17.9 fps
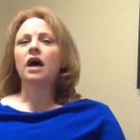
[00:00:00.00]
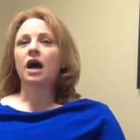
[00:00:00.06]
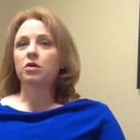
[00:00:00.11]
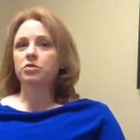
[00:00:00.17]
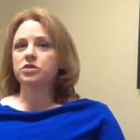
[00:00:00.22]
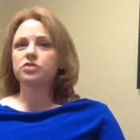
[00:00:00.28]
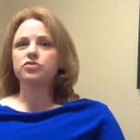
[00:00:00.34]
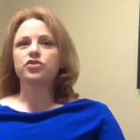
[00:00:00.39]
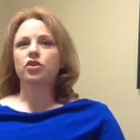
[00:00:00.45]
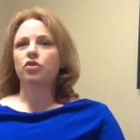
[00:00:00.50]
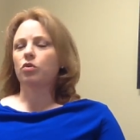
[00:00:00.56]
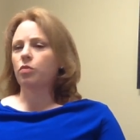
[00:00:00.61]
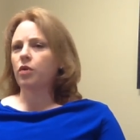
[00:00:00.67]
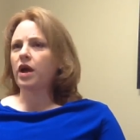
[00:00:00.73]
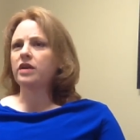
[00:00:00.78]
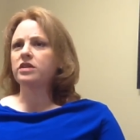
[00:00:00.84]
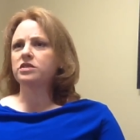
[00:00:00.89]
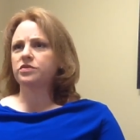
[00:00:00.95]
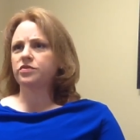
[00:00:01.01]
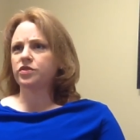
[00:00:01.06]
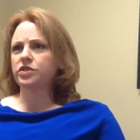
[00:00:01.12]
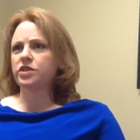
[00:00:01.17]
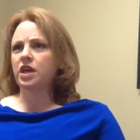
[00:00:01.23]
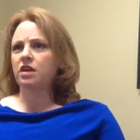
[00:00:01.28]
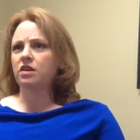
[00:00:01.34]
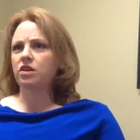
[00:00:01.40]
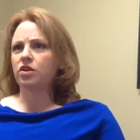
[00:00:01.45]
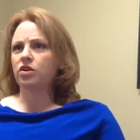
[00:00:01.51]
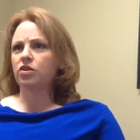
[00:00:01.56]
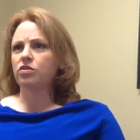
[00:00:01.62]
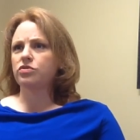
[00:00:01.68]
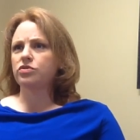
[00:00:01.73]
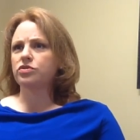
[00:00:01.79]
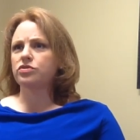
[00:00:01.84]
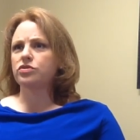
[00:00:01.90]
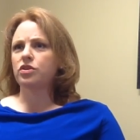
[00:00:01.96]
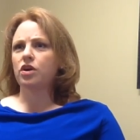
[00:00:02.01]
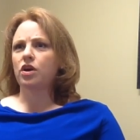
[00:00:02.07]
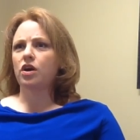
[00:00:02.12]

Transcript: I was in general practice for 10 years,